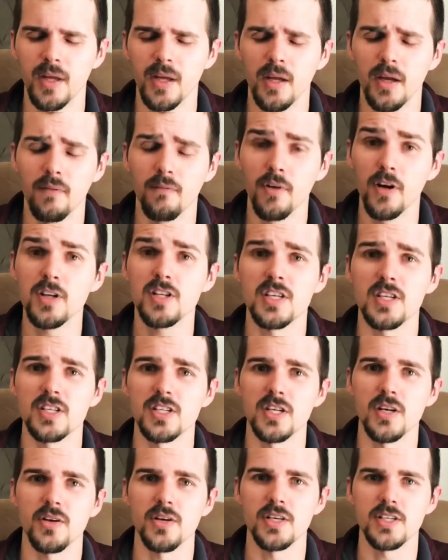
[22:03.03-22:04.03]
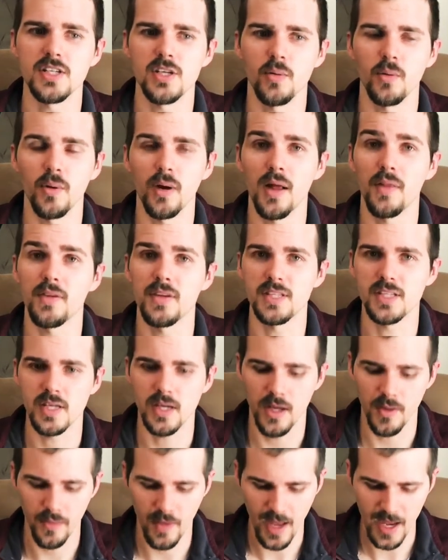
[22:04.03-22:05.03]
Versus series, so we'll have to see
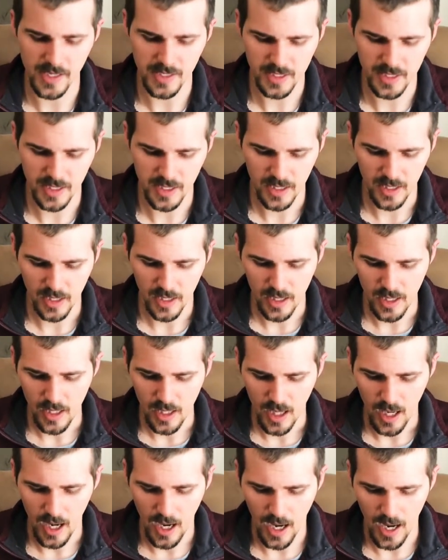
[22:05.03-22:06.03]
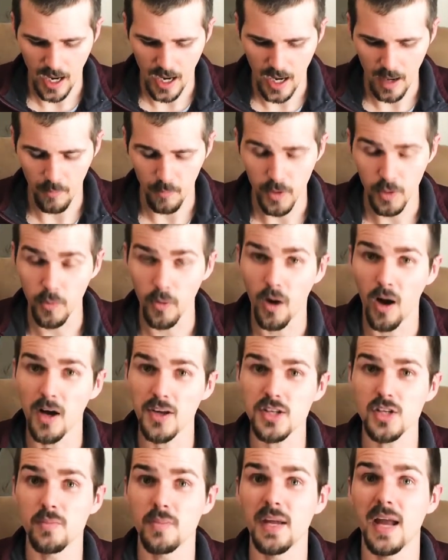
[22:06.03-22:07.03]
on that. We will
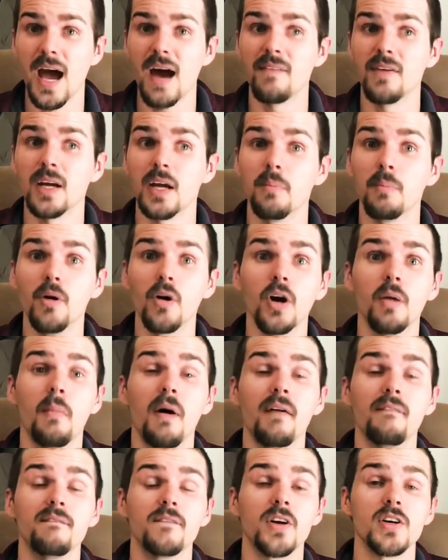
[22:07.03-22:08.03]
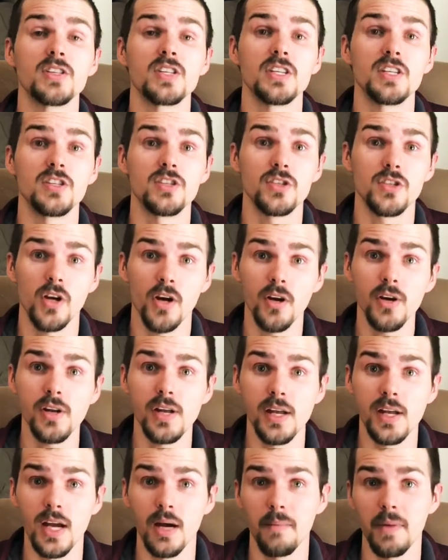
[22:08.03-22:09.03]
also be having a Pokemon Vs Tourney
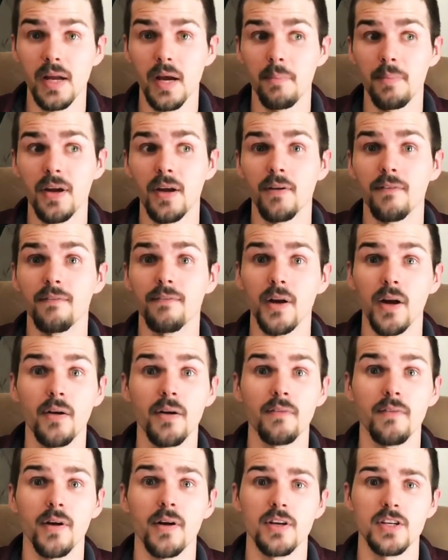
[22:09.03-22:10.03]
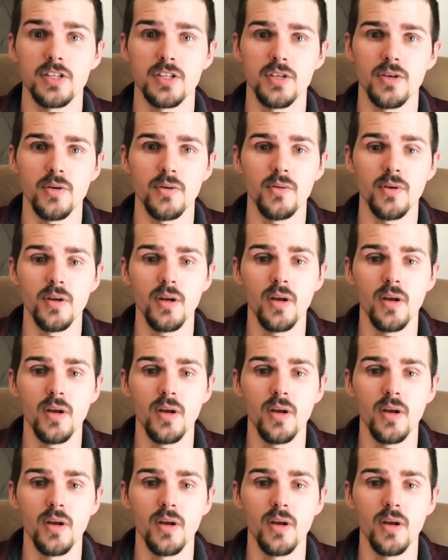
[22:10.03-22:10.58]
coming up here very, very soon.